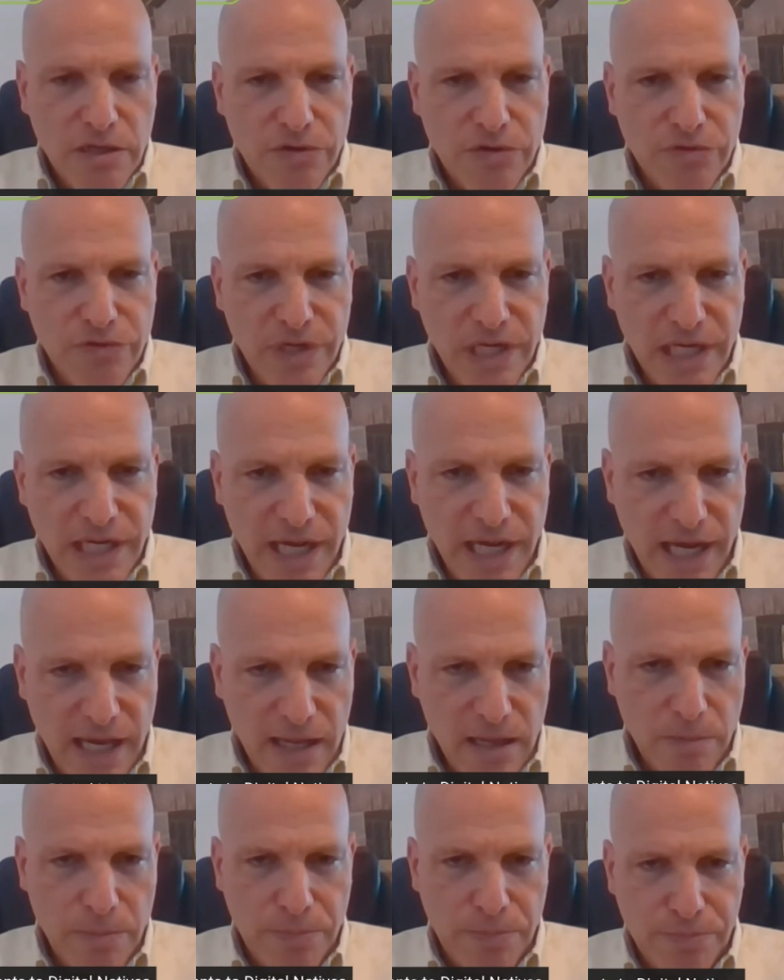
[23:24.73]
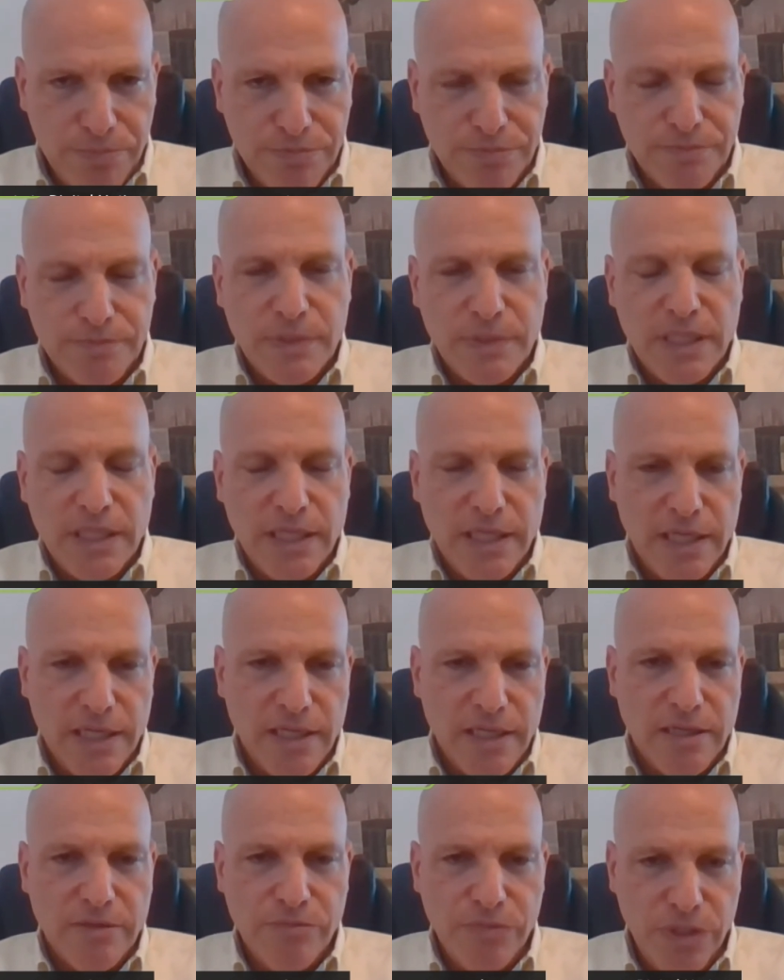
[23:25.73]
really help
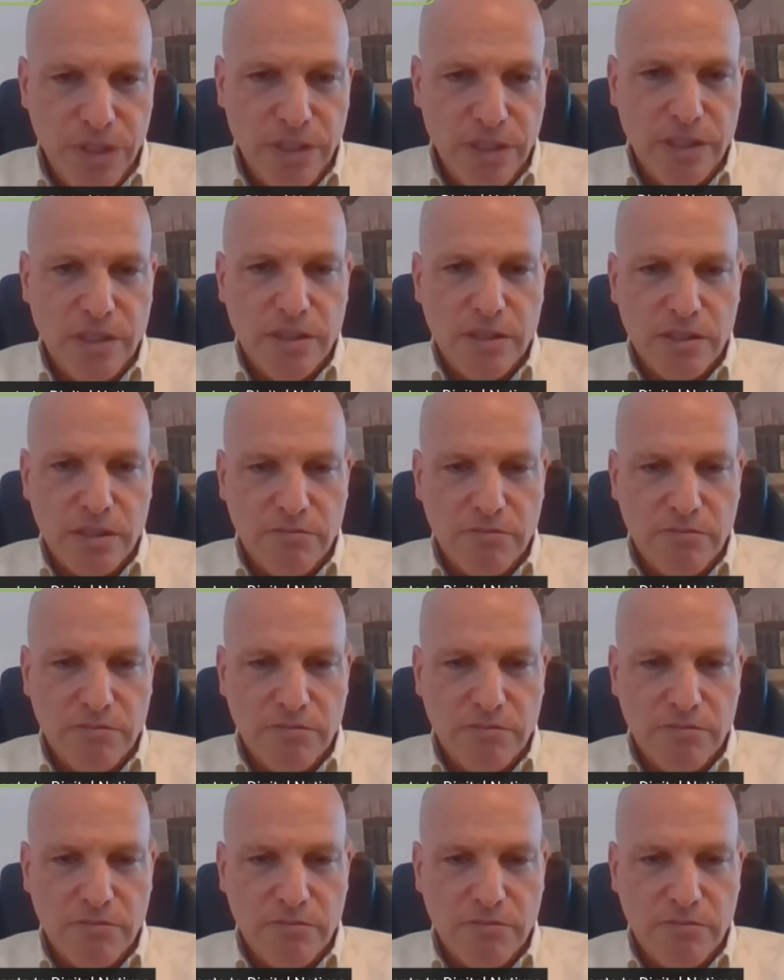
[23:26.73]
uh, me,